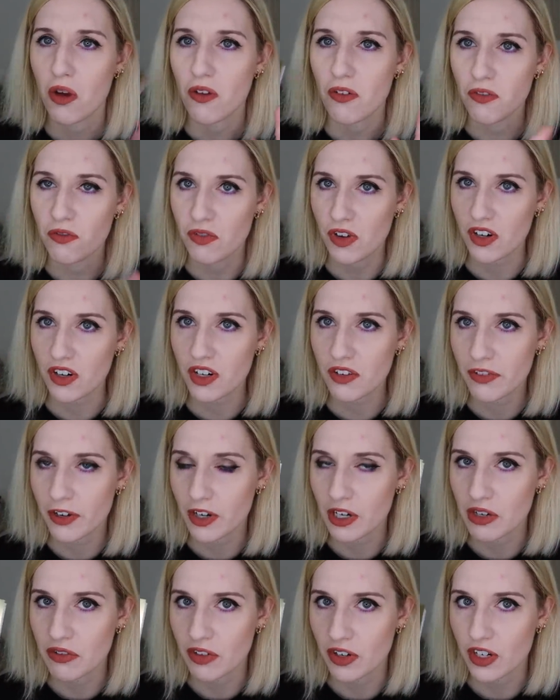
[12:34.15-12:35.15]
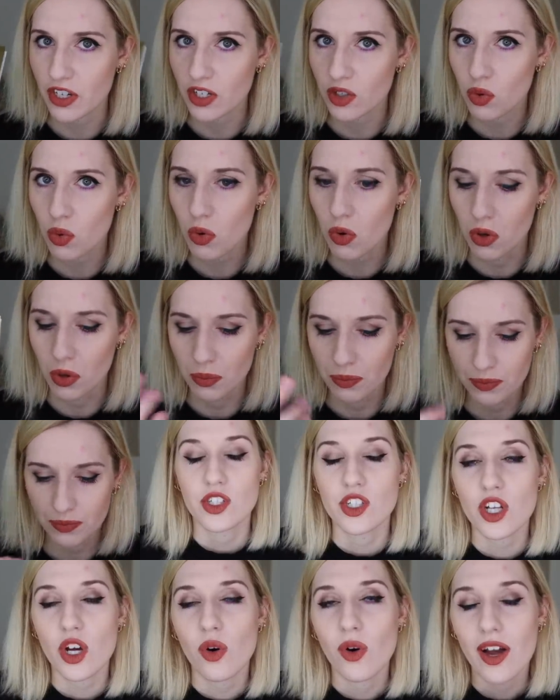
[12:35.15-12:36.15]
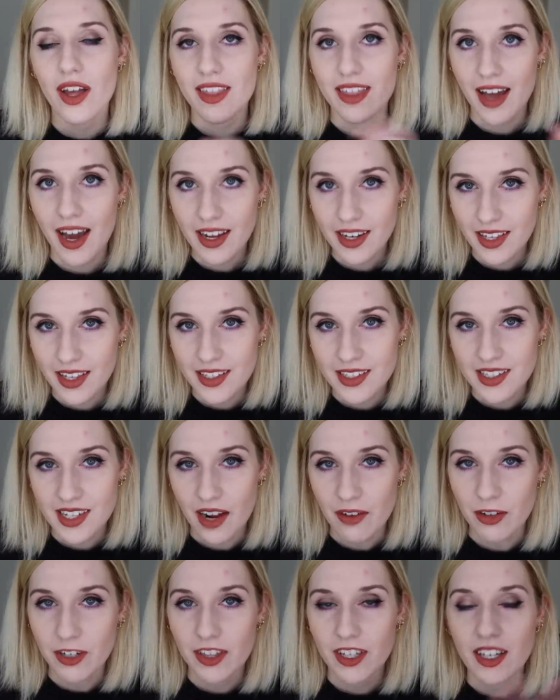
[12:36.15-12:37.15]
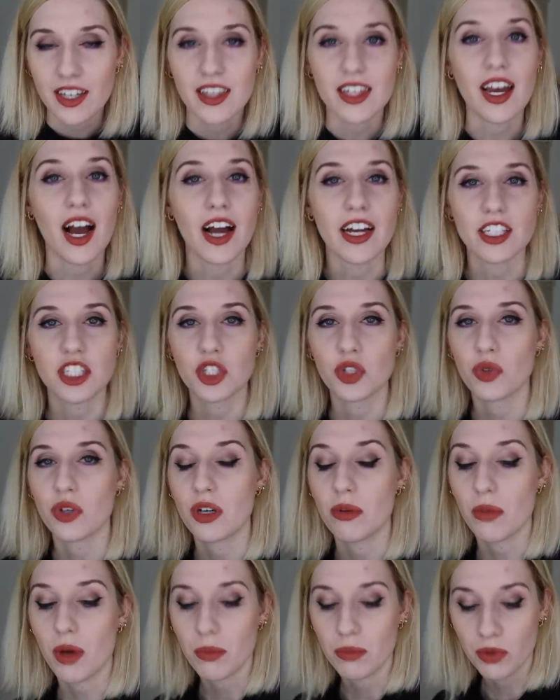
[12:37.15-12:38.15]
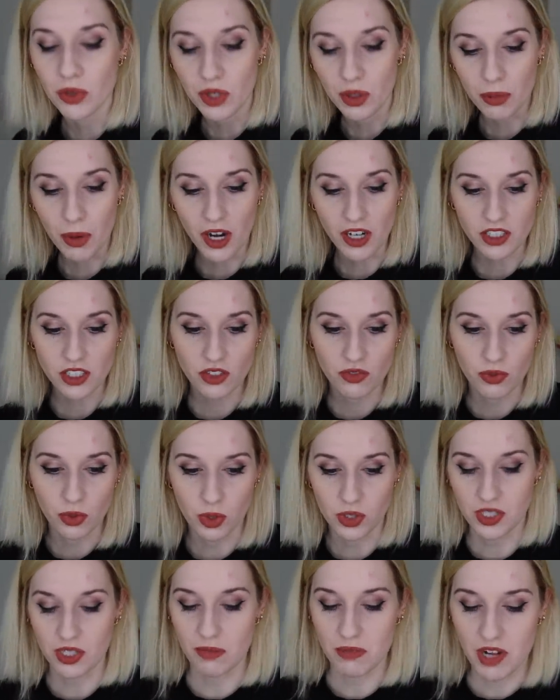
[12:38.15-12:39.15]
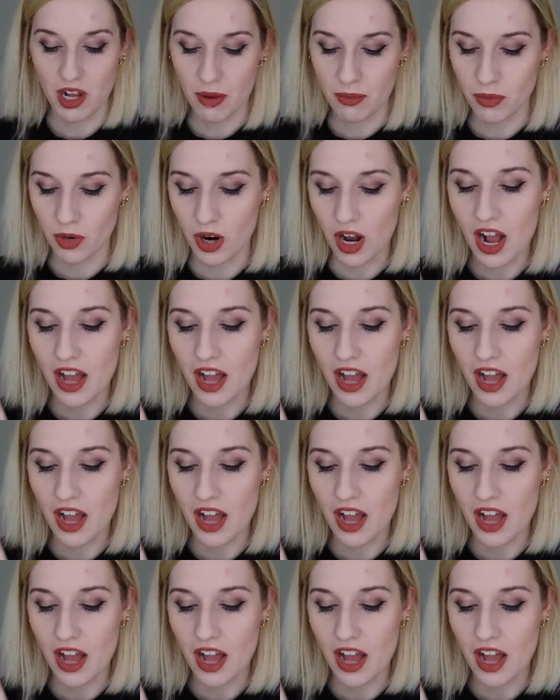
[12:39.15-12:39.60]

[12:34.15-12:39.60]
Very, very, very cool. So that is everything in the Eyescream Beauty Box for September.